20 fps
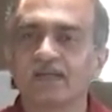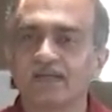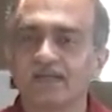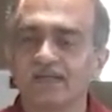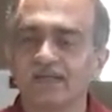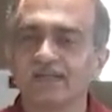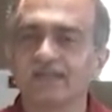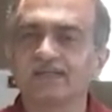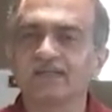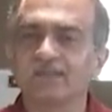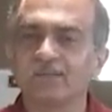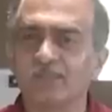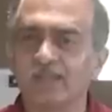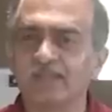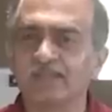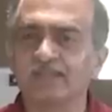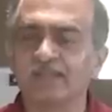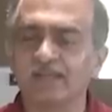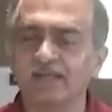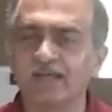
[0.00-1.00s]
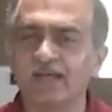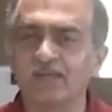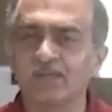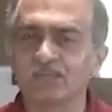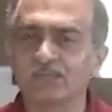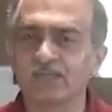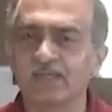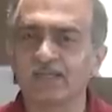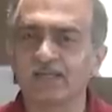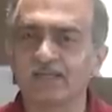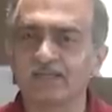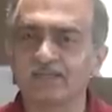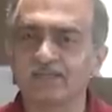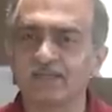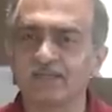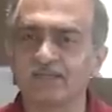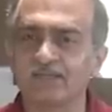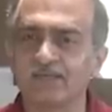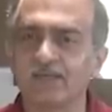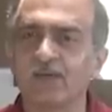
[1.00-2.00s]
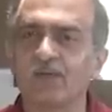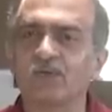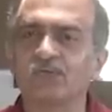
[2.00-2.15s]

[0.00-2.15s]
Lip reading: least basic housing, etc.,